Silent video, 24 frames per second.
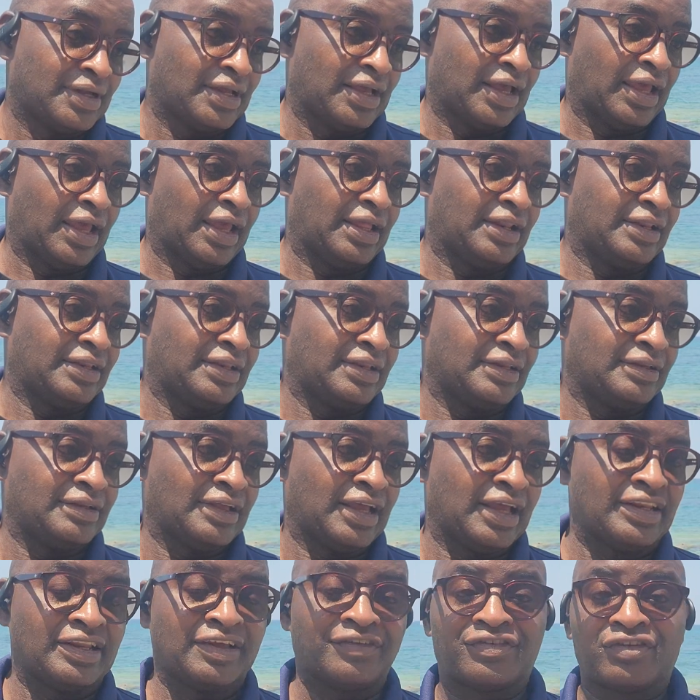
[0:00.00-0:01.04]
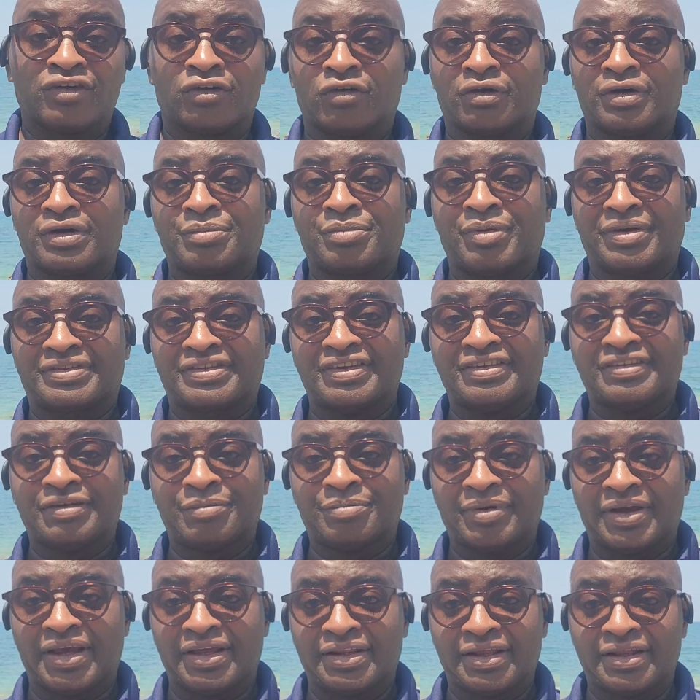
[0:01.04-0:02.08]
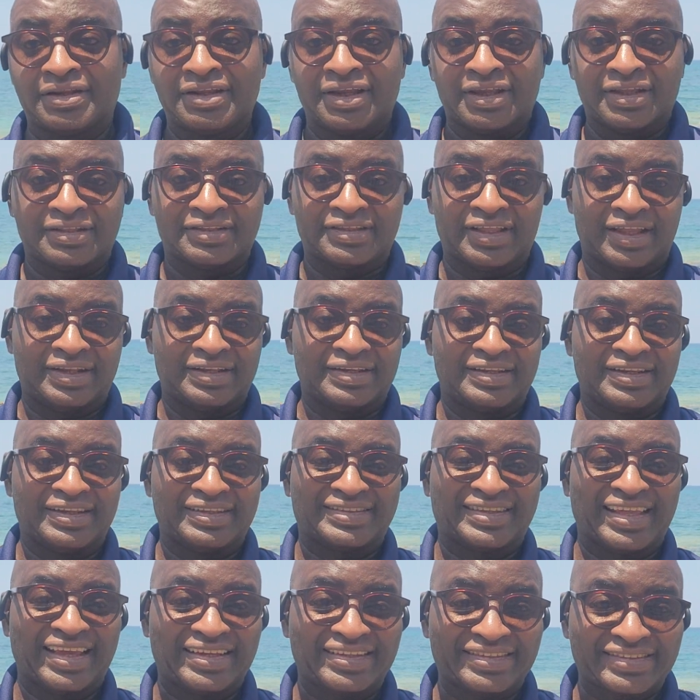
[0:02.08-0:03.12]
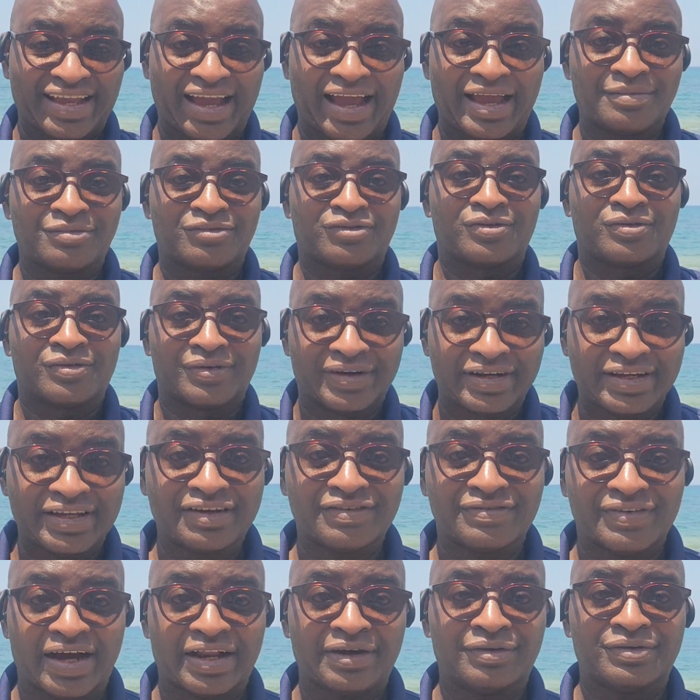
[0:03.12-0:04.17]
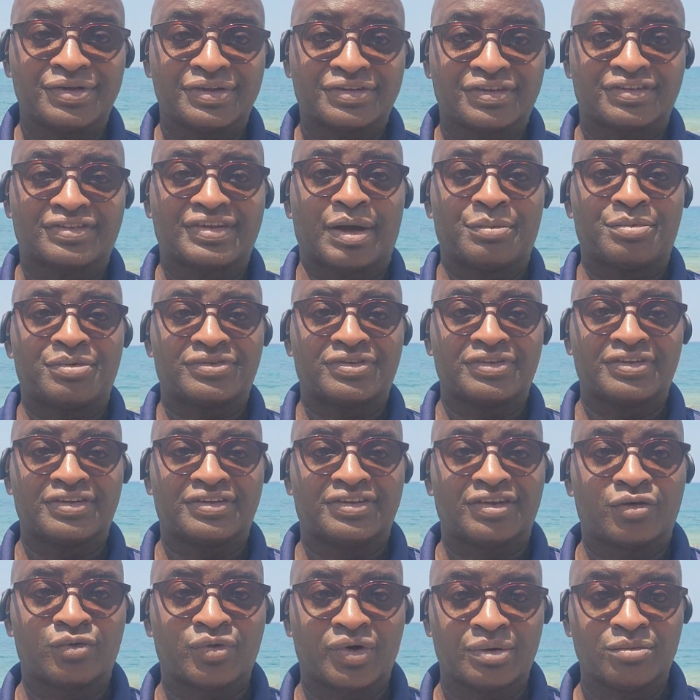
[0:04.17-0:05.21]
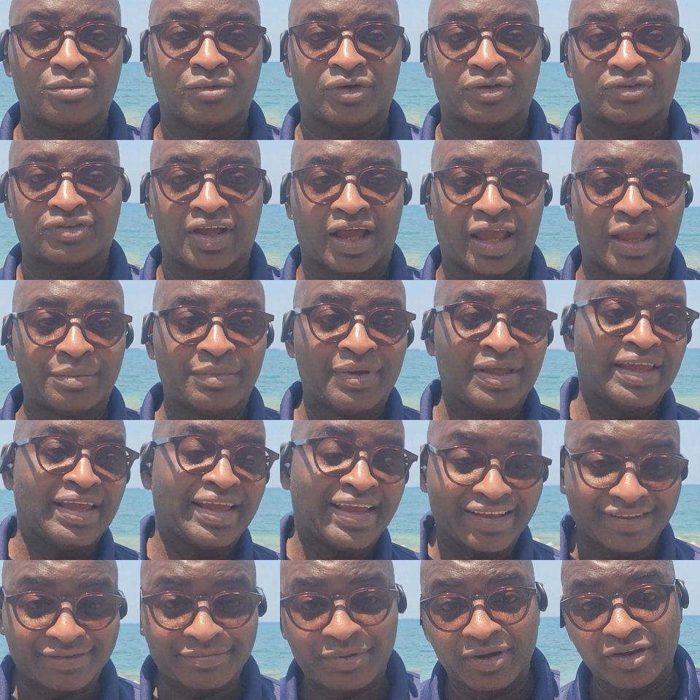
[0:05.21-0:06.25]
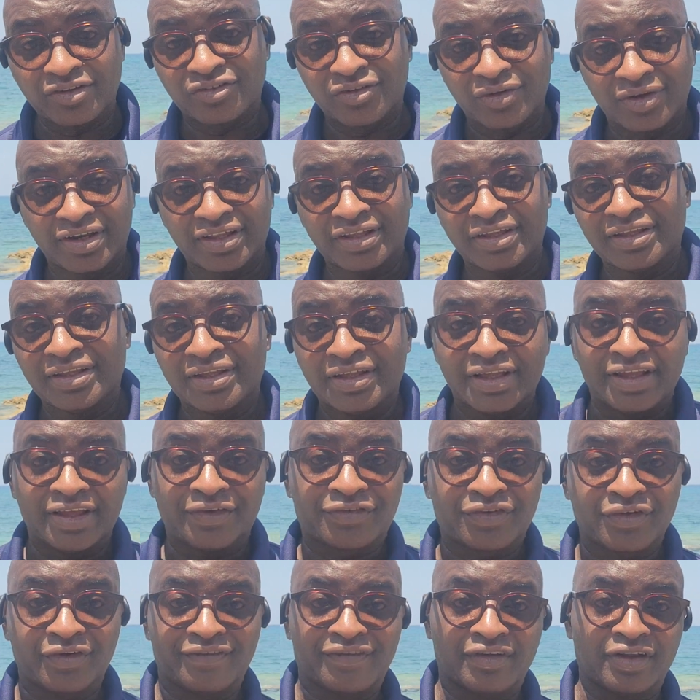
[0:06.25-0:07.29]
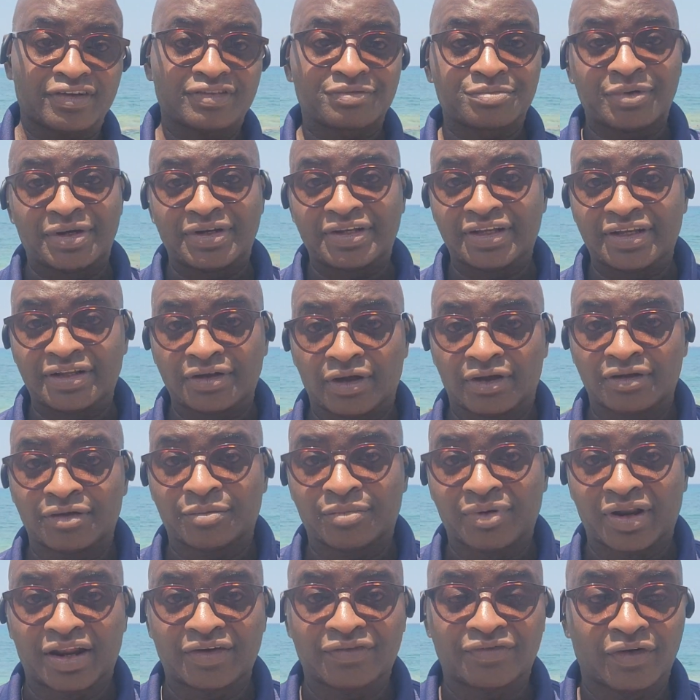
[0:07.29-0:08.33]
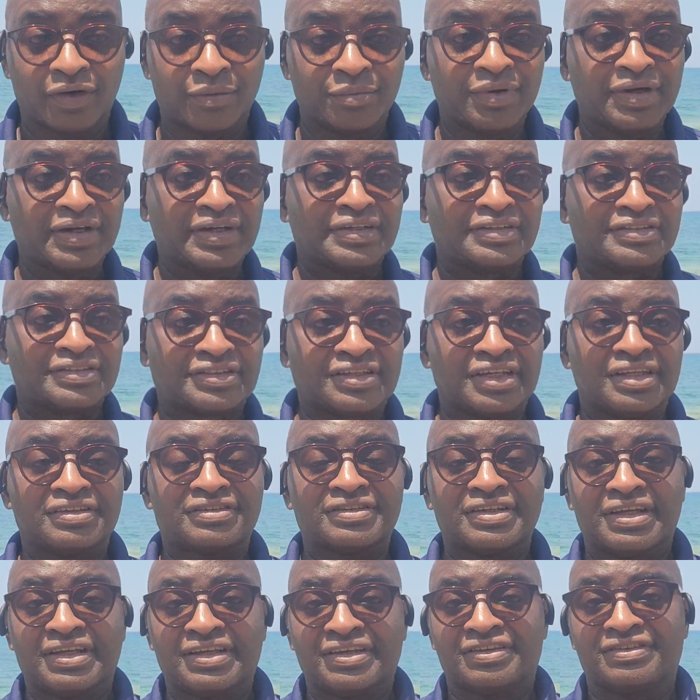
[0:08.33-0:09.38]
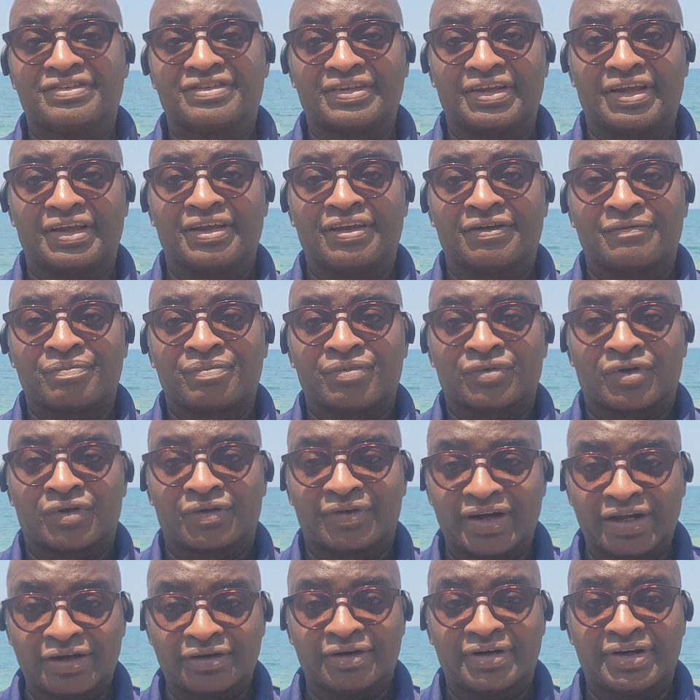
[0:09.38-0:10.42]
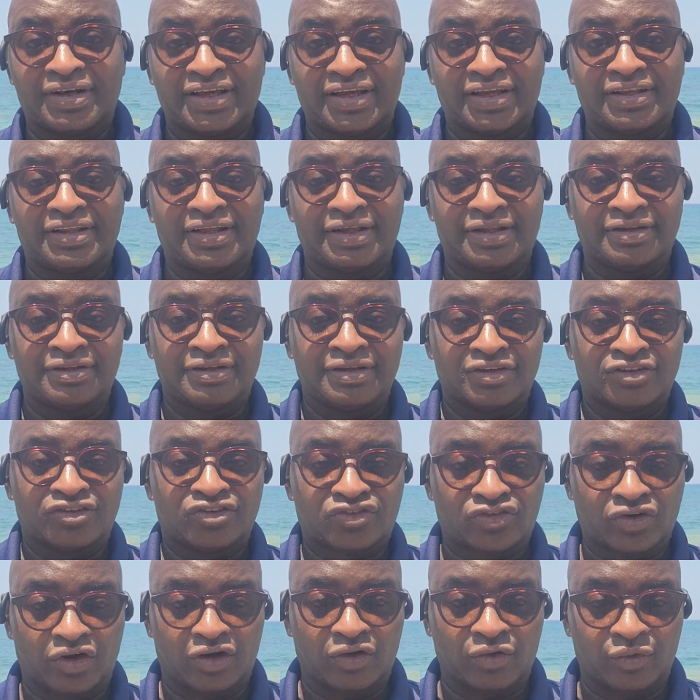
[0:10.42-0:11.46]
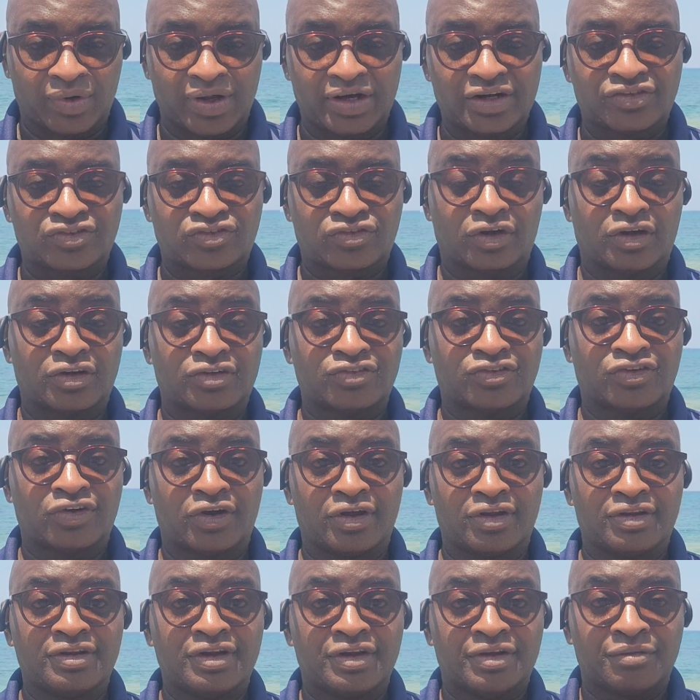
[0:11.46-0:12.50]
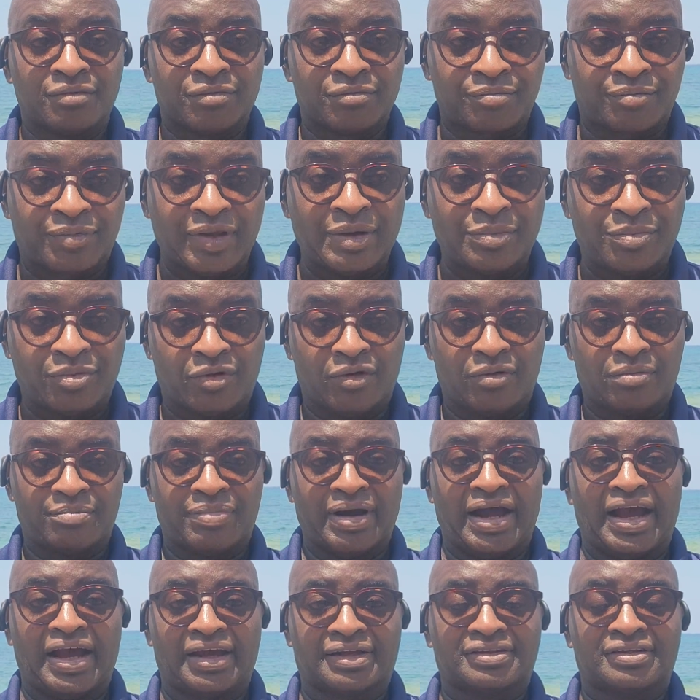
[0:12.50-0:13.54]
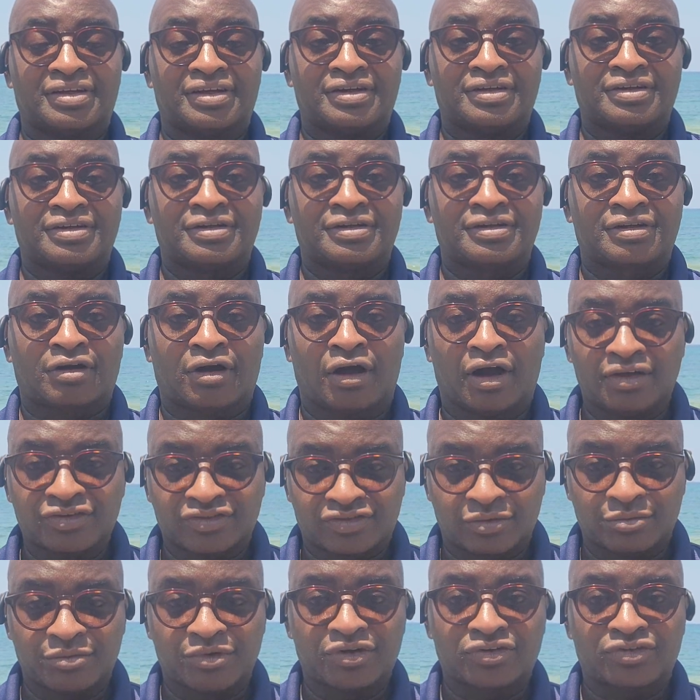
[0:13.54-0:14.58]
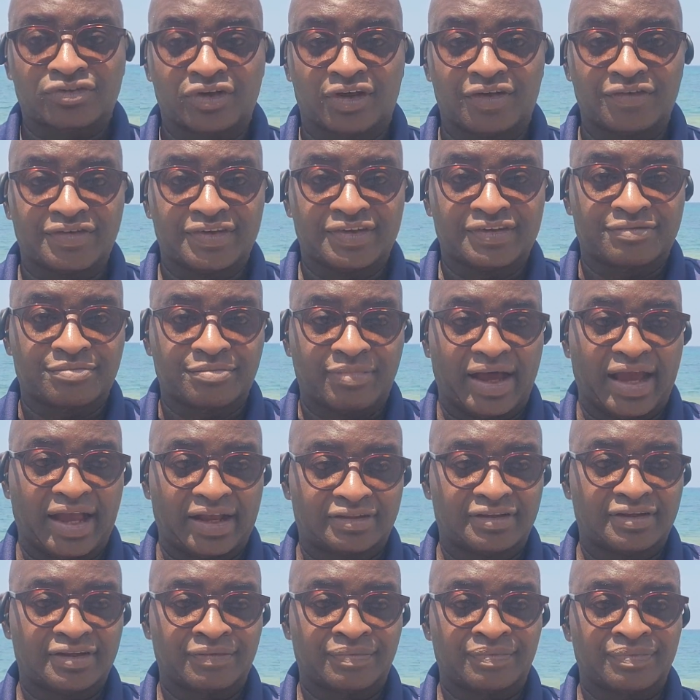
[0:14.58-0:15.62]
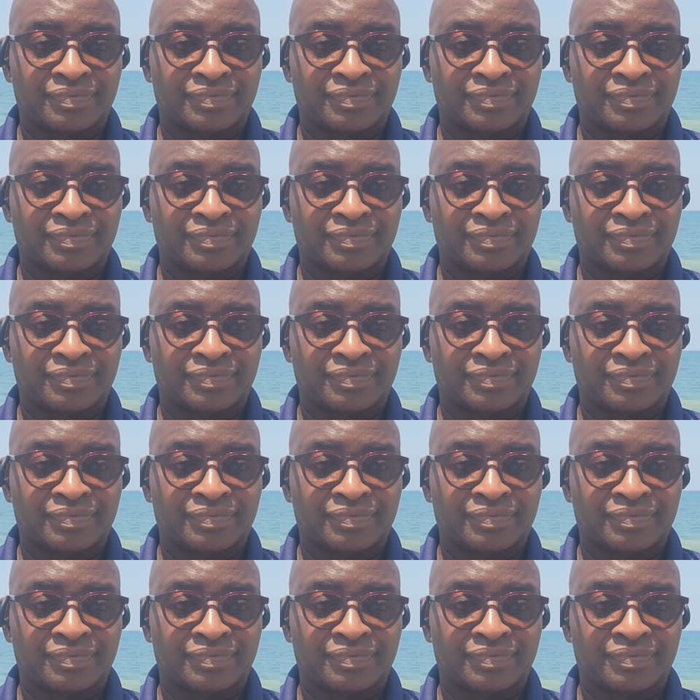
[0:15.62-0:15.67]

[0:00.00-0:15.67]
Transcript: And if you already participated, then take time to reevaluate this opportunity one more time, especially if you've lost money in other platform. This is a regulated, well structured, people backed, customer service backed,